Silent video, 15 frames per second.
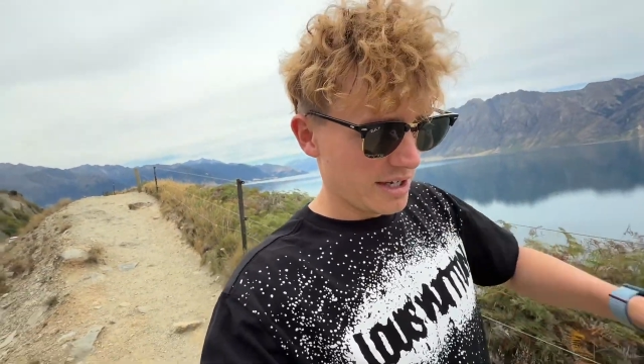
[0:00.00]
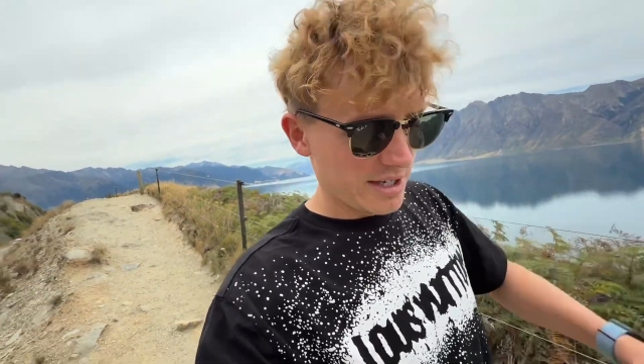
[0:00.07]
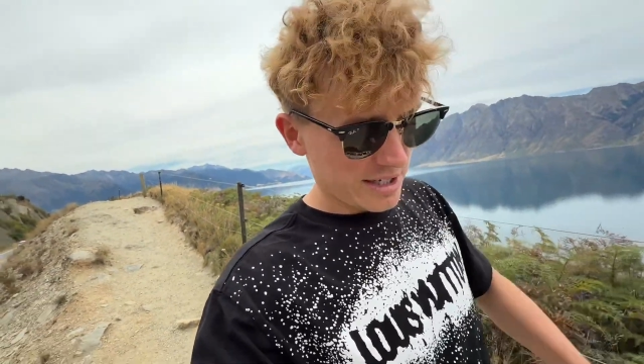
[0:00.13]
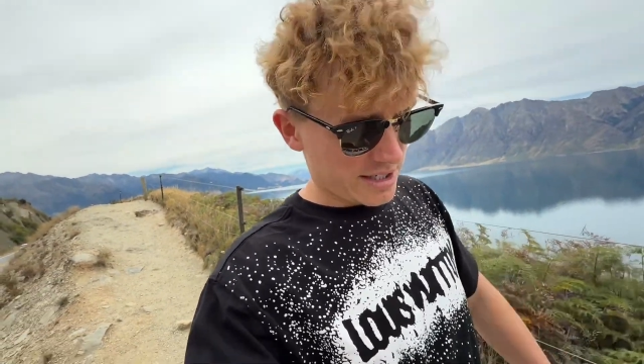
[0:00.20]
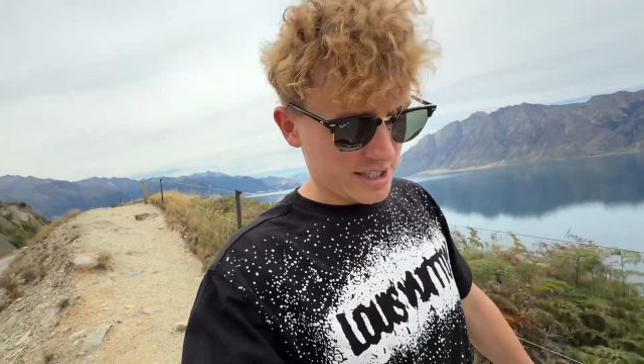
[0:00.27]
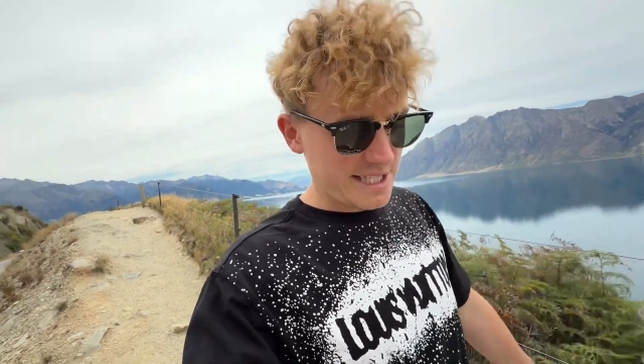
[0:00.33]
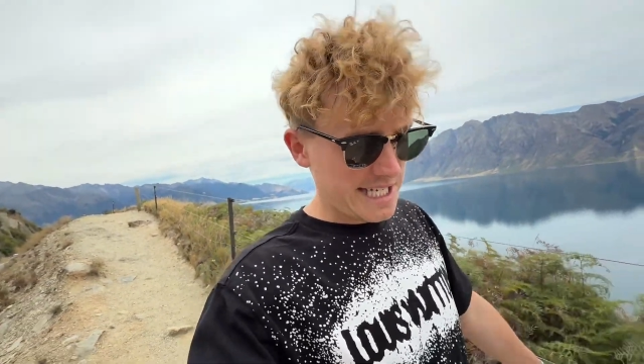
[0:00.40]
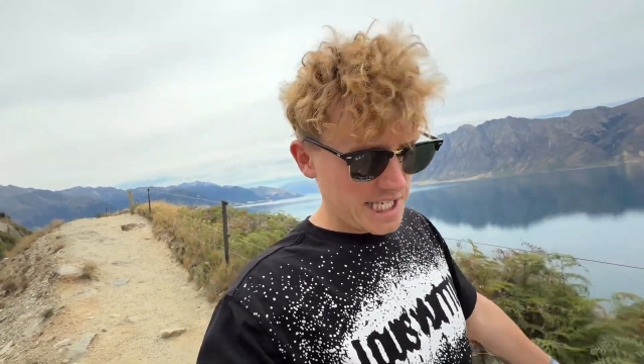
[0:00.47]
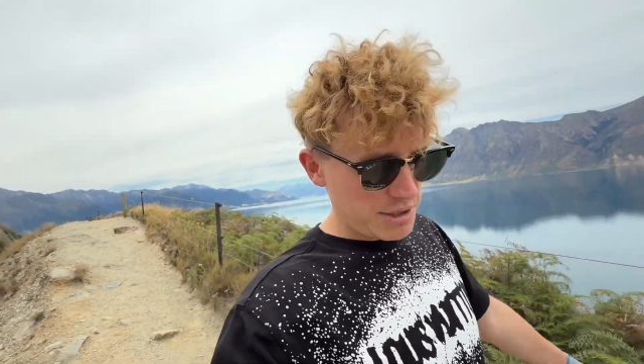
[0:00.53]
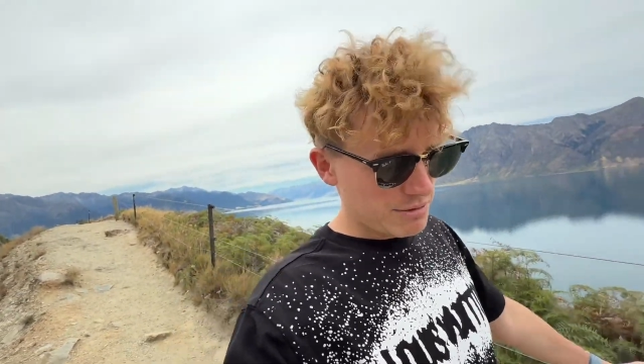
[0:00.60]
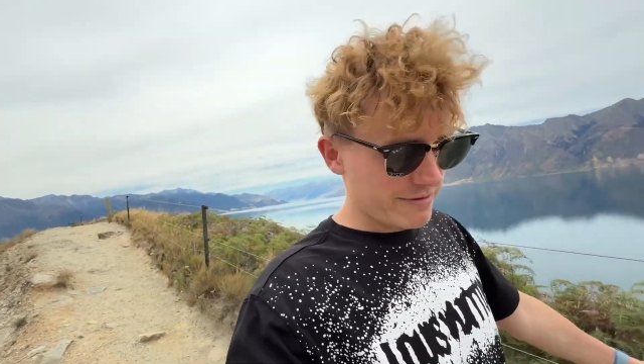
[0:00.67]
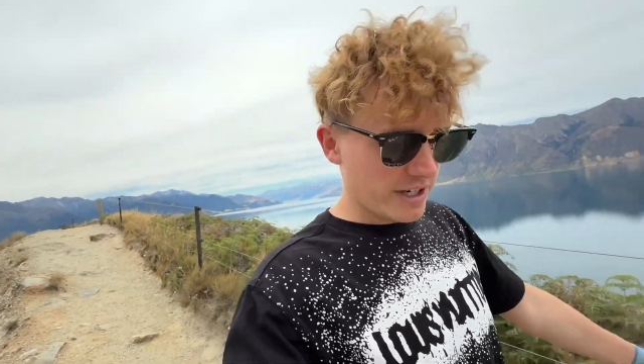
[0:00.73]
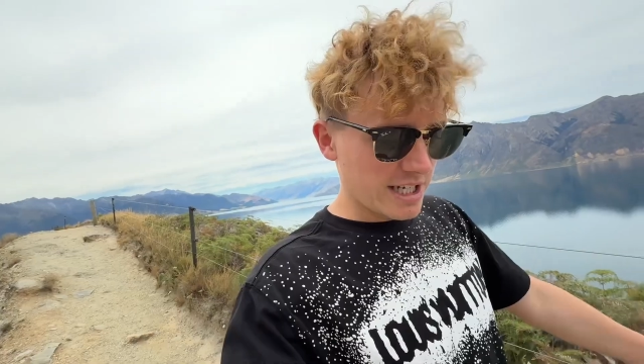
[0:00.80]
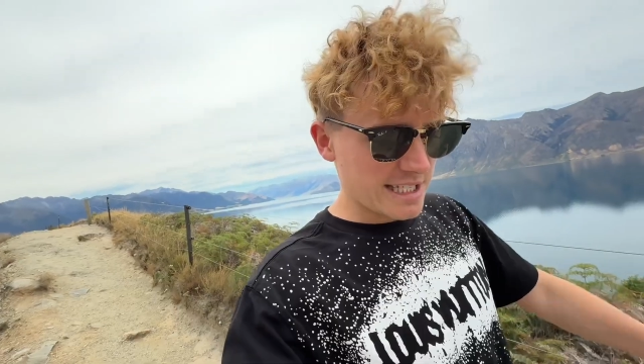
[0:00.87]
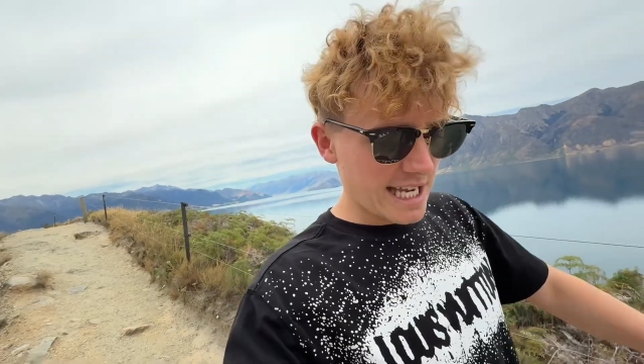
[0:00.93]
continue with
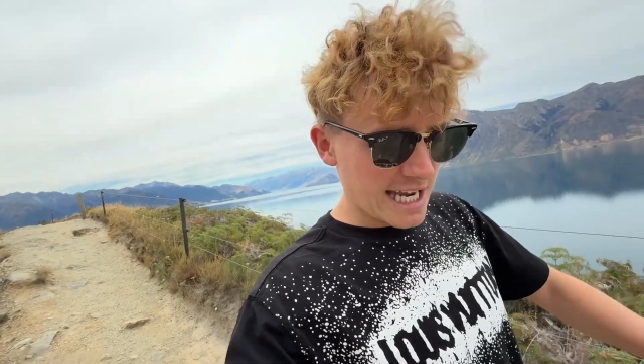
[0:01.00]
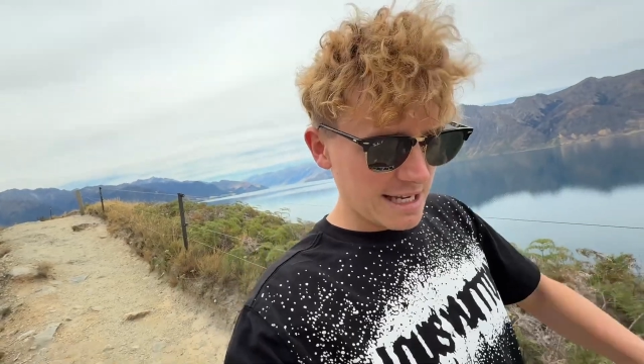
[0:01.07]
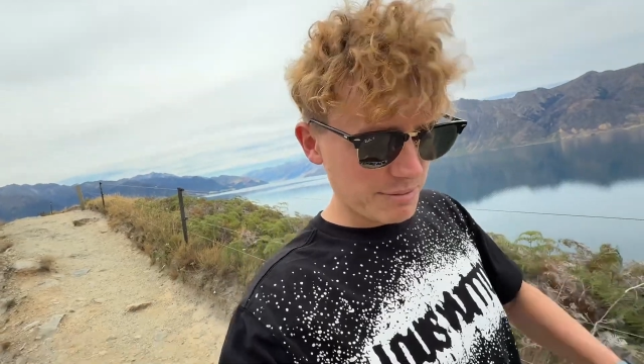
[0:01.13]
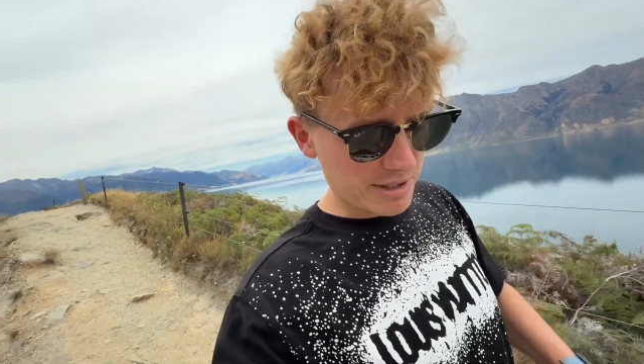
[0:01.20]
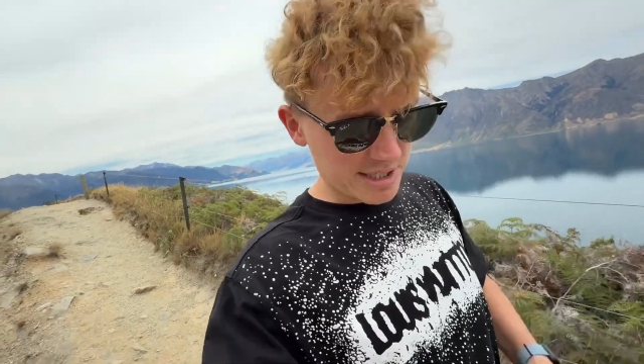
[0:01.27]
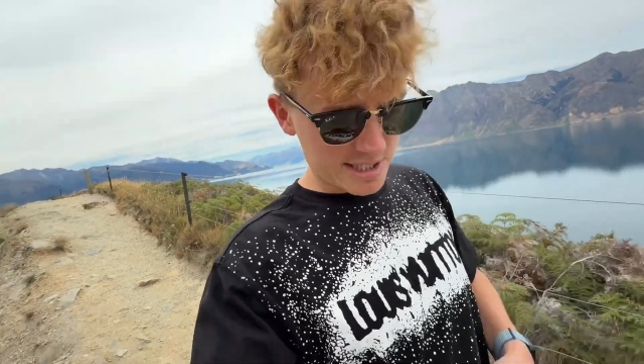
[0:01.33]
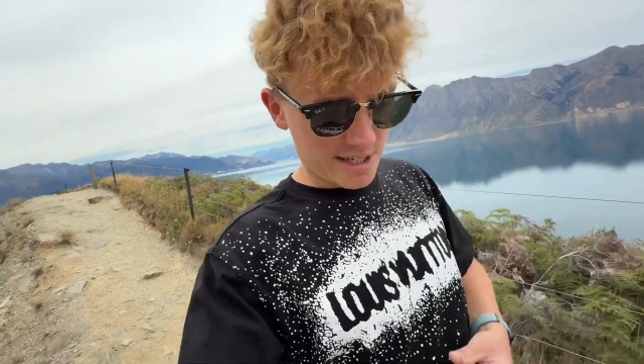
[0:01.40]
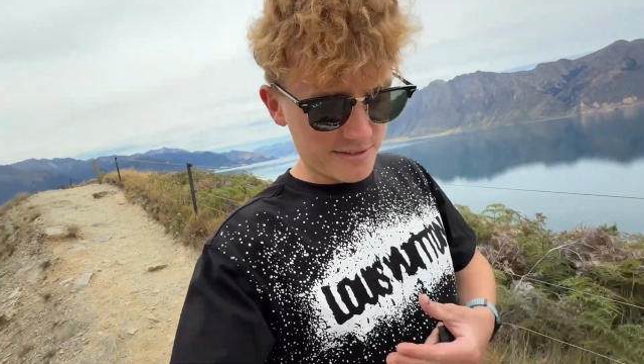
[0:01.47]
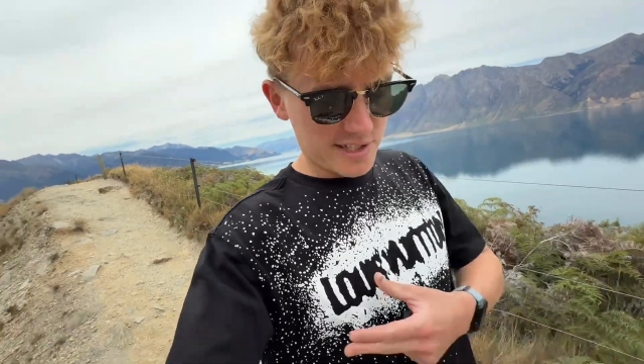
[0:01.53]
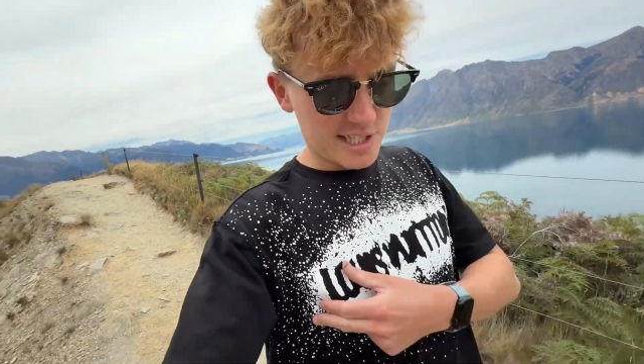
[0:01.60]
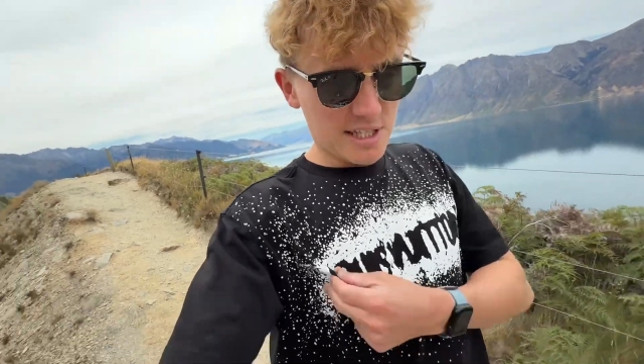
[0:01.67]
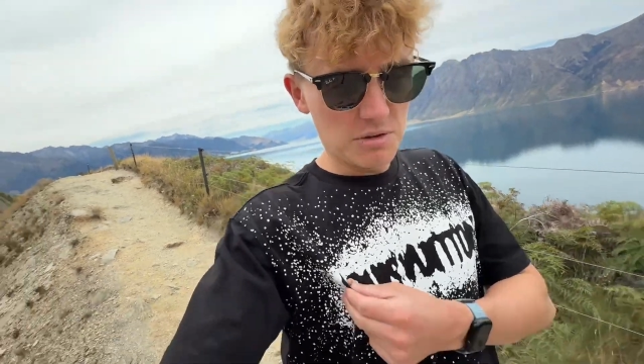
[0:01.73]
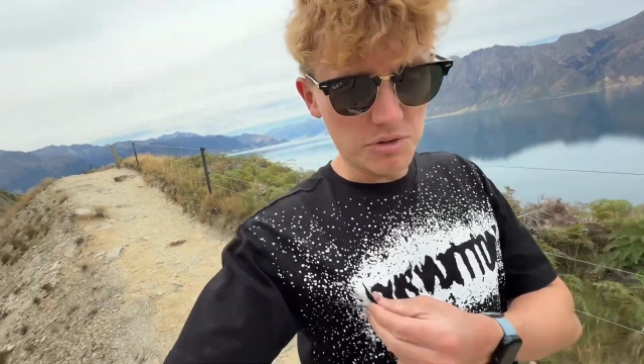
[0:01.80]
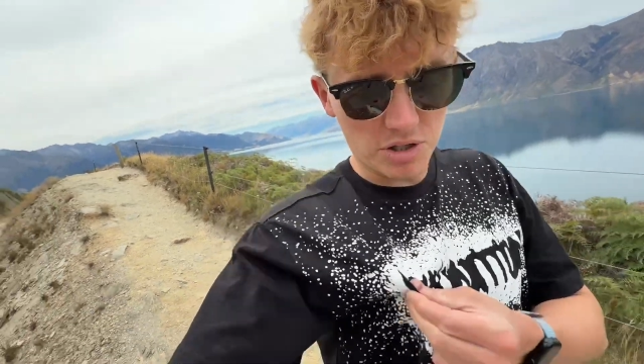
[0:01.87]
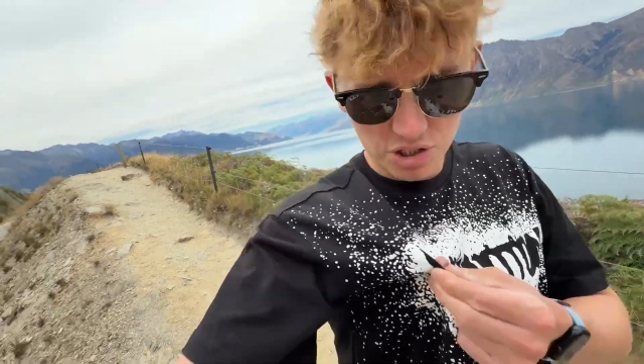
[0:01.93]
our day because I've still not